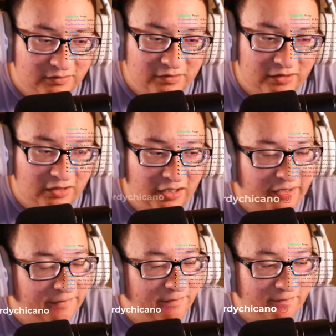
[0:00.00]

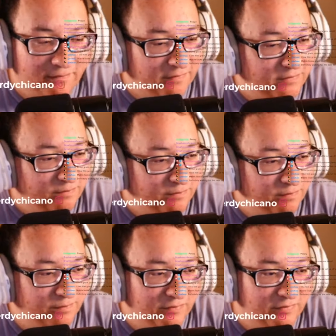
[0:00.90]
lot of
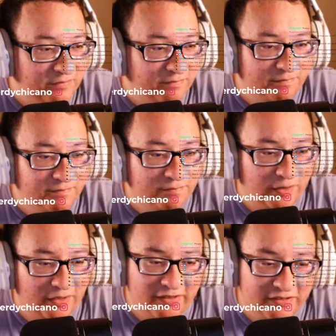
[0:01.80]

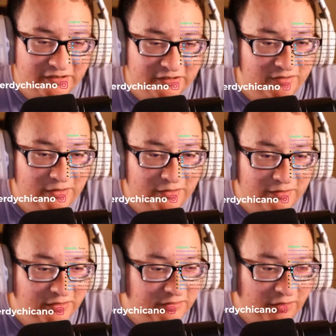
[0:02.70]
podcasts here. Wow,
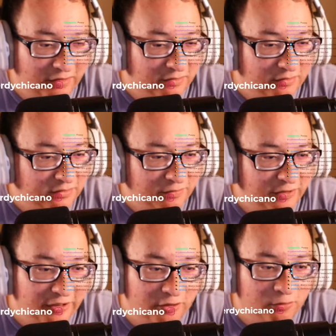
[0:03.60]
that's wild. It's
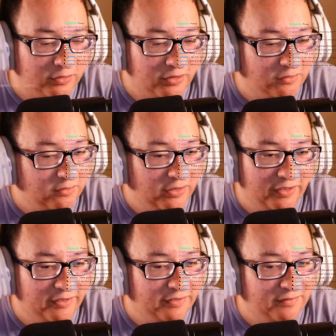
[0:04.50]
freaking cool though. I like it.